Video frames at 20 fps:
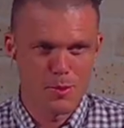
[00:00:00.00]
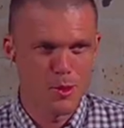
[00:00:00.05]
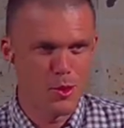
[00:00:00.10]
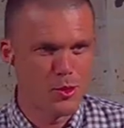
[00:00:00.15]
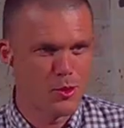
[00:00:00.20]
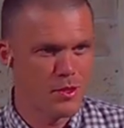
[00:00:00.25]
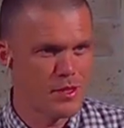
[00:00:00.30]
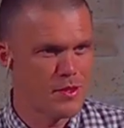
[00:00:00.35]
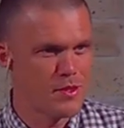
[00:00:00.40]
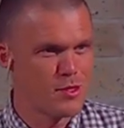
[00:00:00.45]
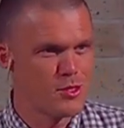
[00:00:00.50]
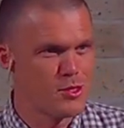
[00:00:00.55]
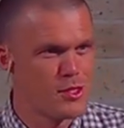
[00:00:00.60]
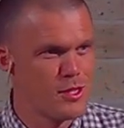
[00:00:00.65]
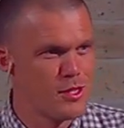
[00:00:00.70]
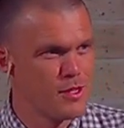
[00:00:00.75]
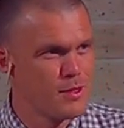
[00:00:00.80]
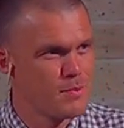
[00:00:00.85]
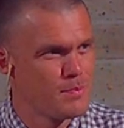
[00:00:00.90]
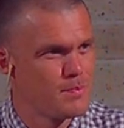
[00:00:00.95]
Earlier this
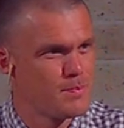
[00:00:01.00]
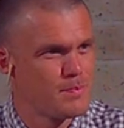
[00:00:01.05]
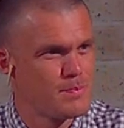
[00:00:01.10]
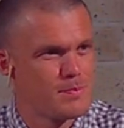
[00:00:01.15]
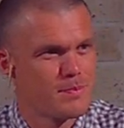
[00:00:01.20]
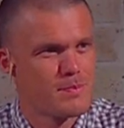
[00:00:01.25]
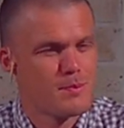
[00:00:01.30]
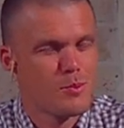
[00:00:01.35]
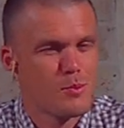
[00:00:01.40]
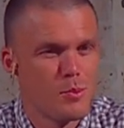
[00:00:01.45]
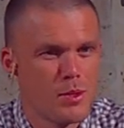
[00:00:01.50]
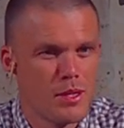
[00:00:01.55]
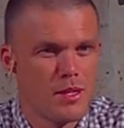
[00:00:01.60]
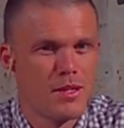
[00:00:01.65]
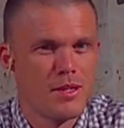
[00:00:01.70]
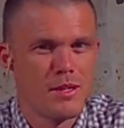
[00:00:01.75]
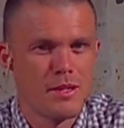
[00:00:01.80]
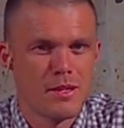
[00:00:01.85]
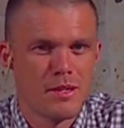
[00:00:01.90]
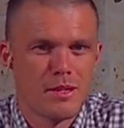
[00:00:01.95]
year,
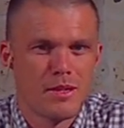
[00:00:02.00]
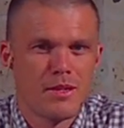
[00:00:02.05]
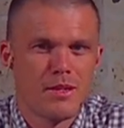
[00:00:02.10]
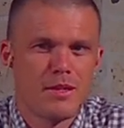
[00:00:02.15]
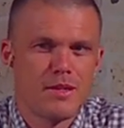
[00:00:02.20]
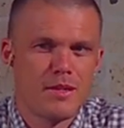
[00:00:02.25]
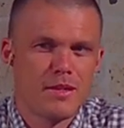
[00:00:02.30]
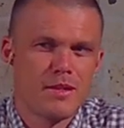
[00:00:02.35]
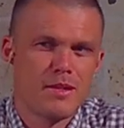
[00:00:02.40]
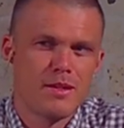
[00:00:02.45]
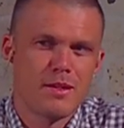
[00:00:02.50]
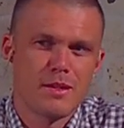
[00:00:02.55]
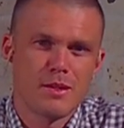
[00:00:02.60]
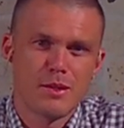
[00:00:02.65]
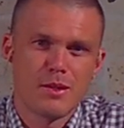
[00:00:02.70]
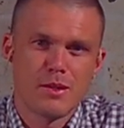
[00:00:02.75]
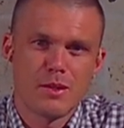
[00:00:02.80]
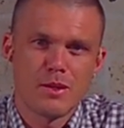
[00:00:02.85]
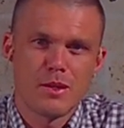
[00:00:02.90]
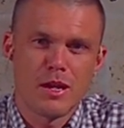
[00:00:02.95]
we
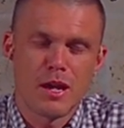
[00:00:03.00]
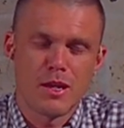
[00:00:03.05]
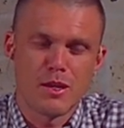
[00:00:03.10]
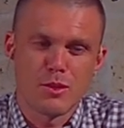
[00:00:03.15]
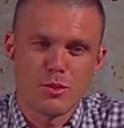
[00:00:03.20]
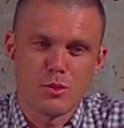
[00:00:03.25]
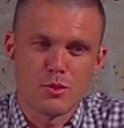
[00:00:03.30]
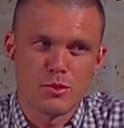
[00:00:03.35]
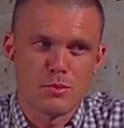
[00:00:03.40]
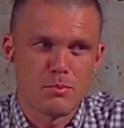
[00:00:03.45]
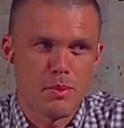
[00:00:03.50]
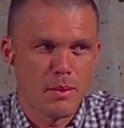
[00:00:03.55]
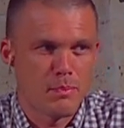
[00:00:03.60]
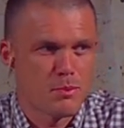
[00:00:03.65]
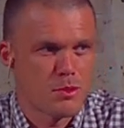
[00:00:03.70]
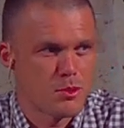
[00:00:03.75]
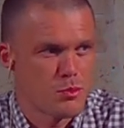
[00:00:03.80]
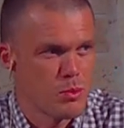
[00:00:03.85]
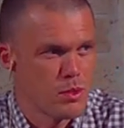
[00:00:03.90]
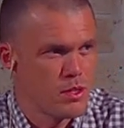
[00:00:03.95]
at Lawson
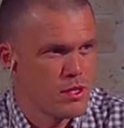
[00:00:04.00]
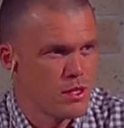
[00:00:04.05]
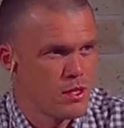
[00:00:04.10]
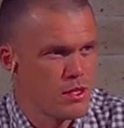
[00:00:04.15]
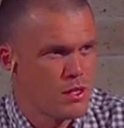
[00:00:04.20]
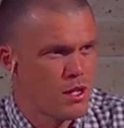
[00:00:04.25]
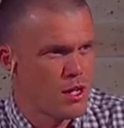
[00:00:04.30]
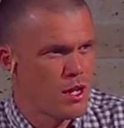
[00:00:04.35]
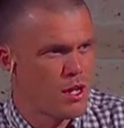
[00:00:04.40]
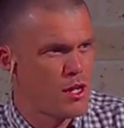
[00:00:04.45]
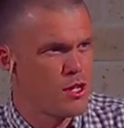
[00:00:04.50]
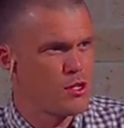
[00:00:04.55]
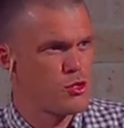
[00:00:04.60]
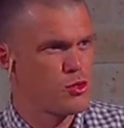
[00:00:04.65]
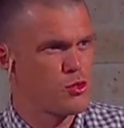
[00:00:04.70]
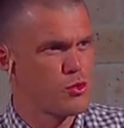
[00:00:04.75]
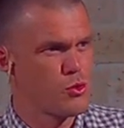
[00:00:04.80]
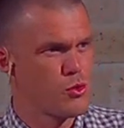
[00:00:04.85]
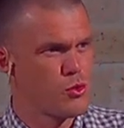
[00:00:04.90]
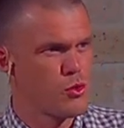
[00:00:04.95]
Baptist, we did a
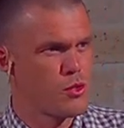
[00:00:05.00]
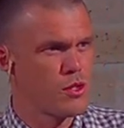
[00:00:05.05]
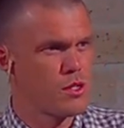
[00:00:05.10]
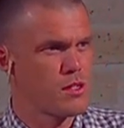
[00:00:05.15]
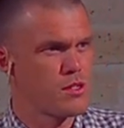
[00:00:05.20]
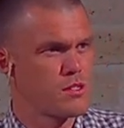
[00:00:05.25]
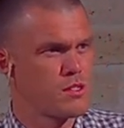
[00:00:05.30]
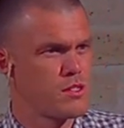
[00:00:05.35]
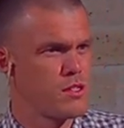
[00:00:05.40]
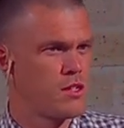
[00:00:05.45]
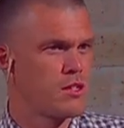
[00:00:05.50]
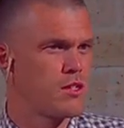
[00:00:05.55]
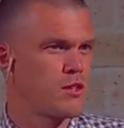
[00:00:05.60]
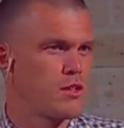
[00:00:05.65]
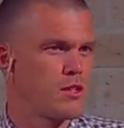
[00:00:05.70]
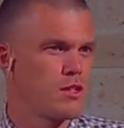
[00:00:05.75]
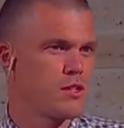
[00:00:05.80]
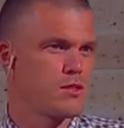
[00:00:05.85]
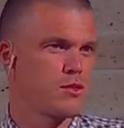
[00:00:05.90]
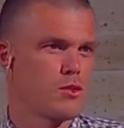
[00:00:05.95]
short
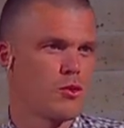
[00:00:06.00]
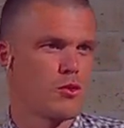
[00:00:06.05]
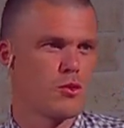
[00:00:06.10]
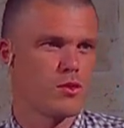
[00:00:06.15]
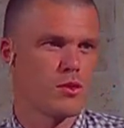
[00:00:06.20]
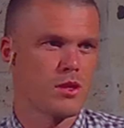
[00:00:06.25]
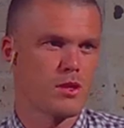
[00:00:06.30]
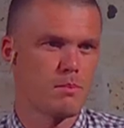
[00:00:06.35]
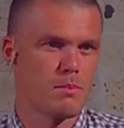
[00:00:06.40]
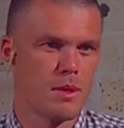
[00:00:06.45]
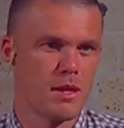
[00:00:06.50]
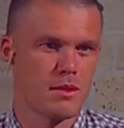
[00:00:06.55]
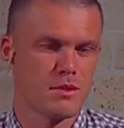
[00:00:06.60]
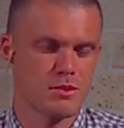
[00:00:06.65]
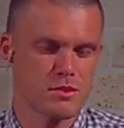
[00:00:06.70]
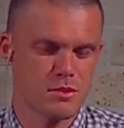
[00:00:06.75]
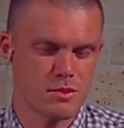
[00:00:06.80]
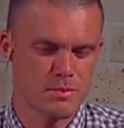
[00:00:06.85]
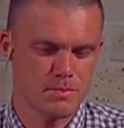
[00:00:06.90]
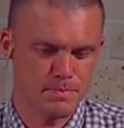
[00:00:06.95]
series on
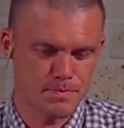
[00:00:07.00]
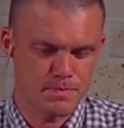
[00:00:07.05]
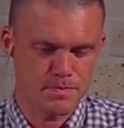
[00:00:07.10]
laments.